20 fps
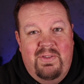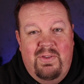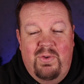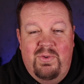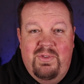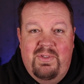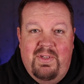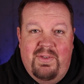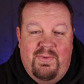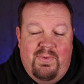
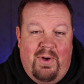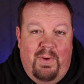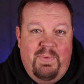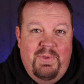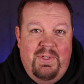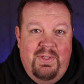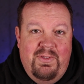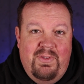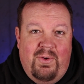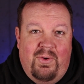those
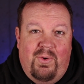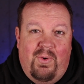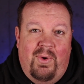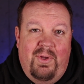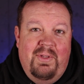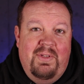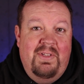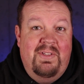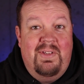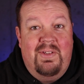disruptions are
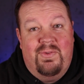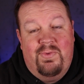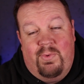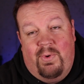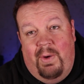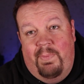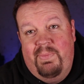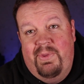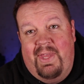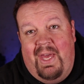going to
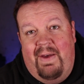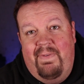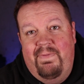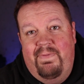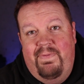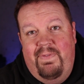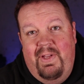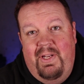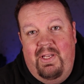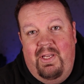disrupt that
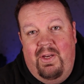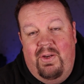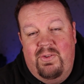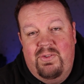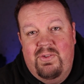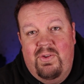video.